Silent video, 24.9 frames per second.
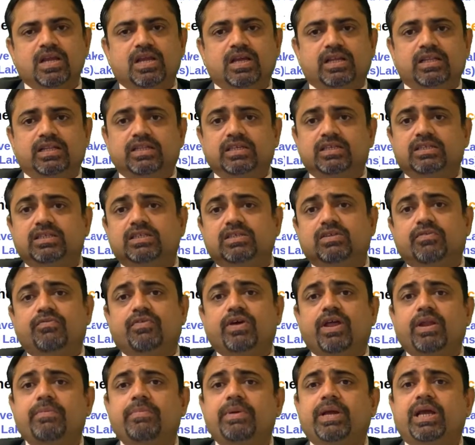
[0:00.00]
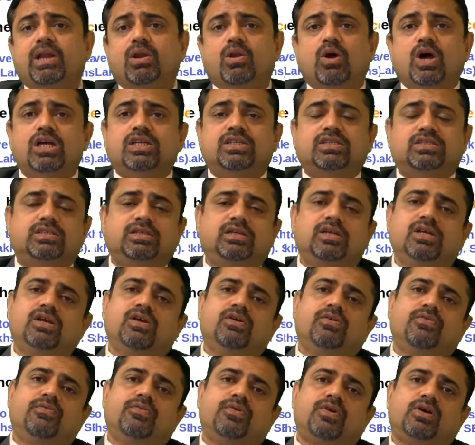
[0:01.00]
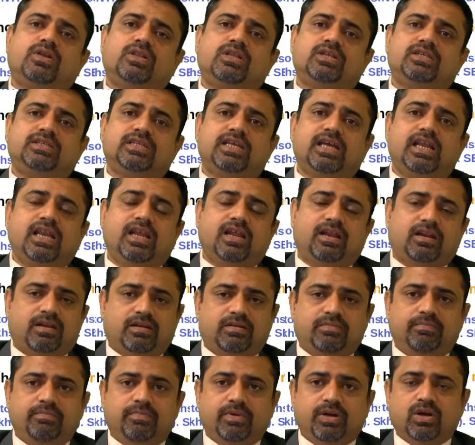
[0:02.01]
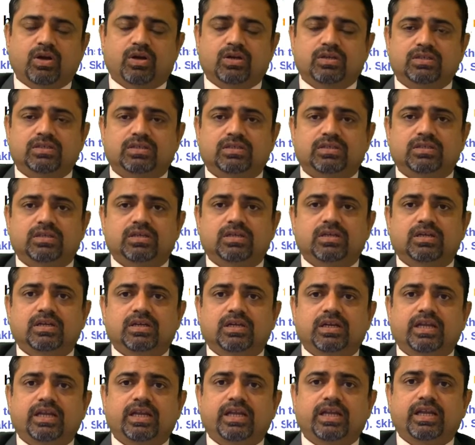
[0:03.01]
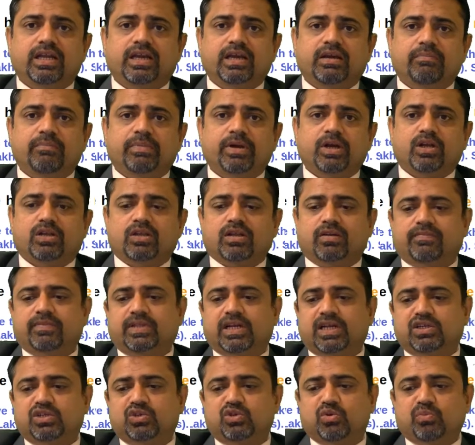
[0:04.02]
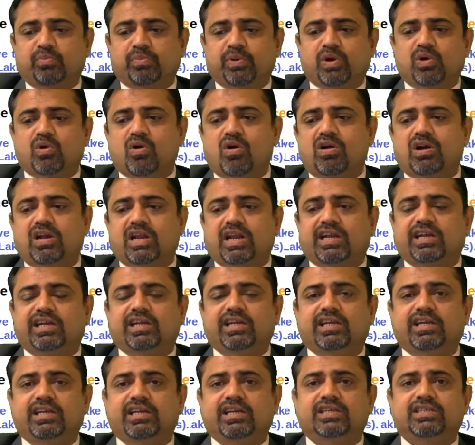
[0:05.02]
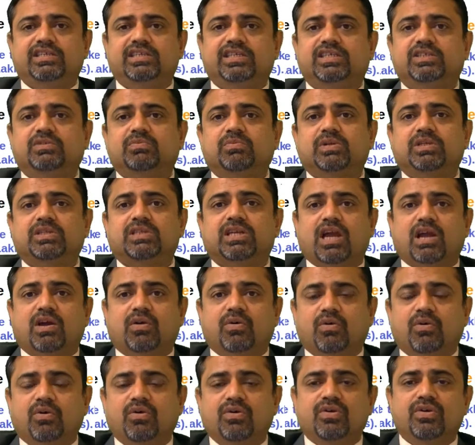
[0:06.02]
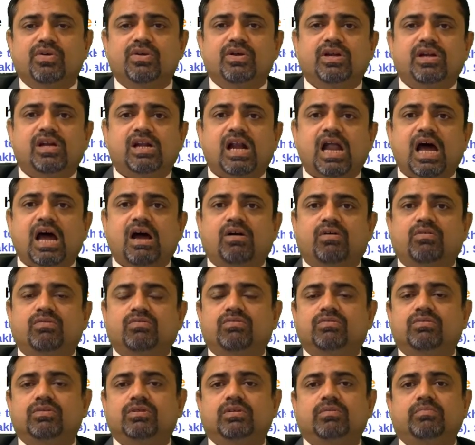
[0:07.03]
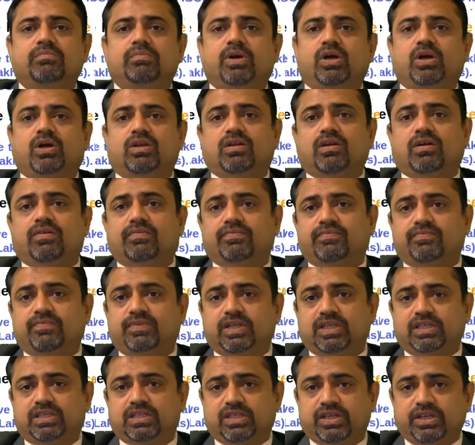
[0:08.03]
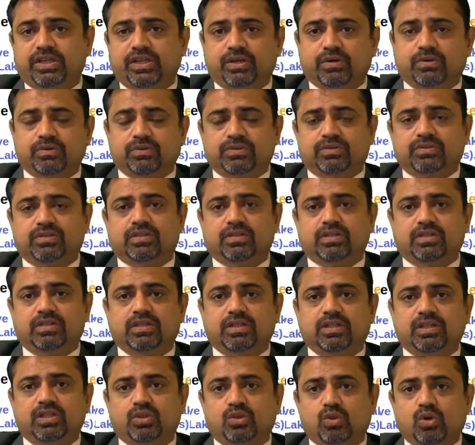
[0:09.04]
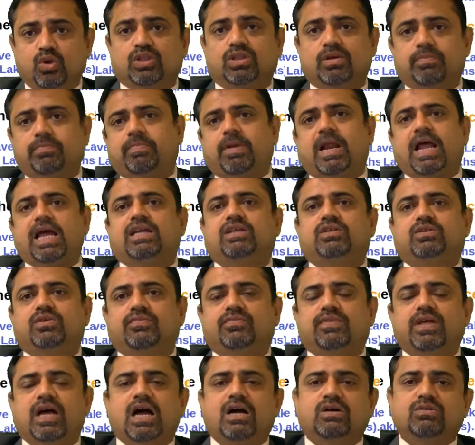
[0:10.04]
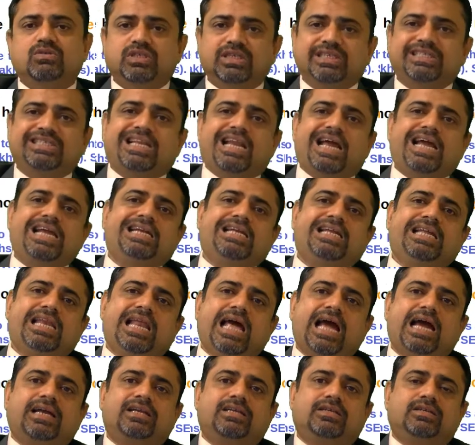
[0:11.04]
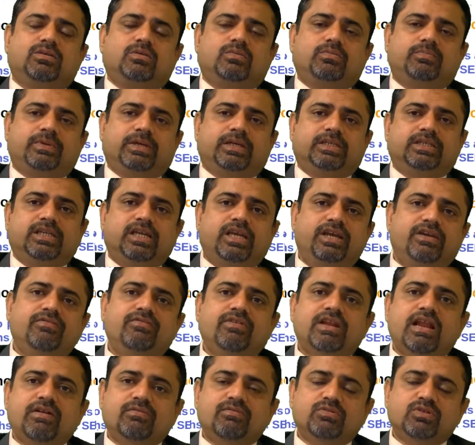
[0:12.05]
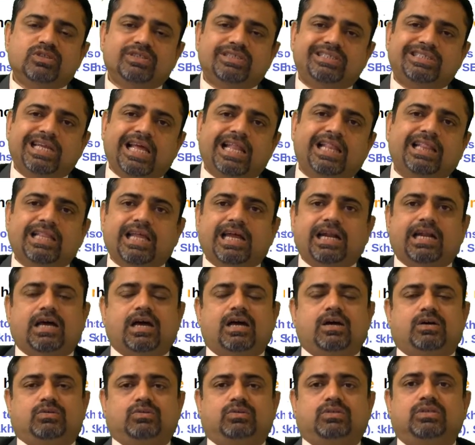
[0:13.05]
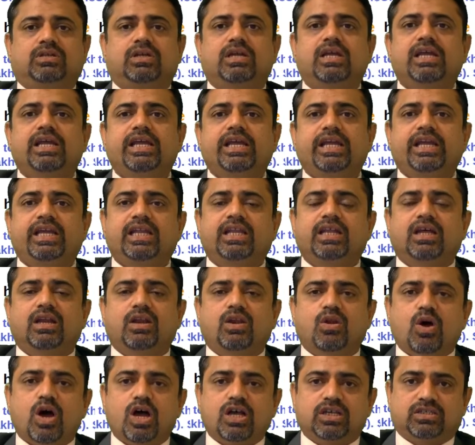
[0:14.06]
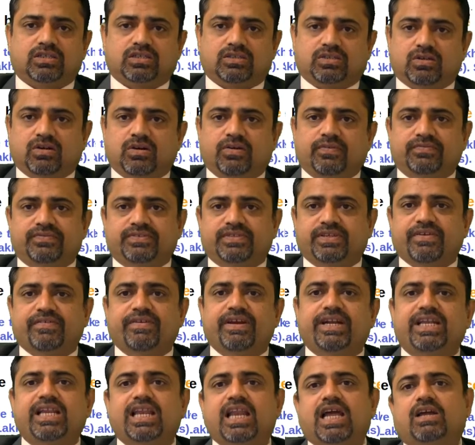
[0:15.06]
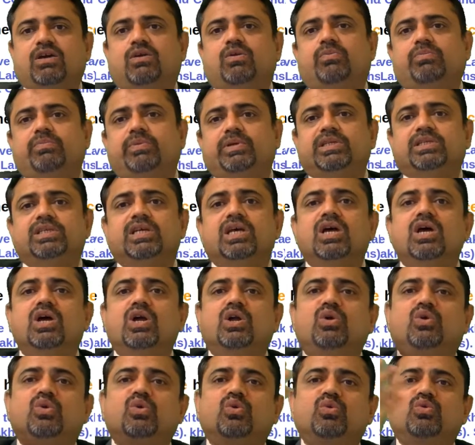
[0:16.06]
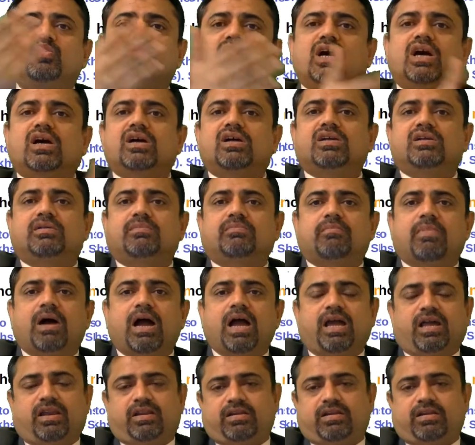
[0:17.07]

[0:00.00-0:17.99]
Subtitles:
This is a very big loss for the seller because because of that stupid contract he did 6 months ago. Now because of this news, though the price of the house is 90 lakh rupees, he will have to sell that house in a loss of 70 lakh rupees to the buyer.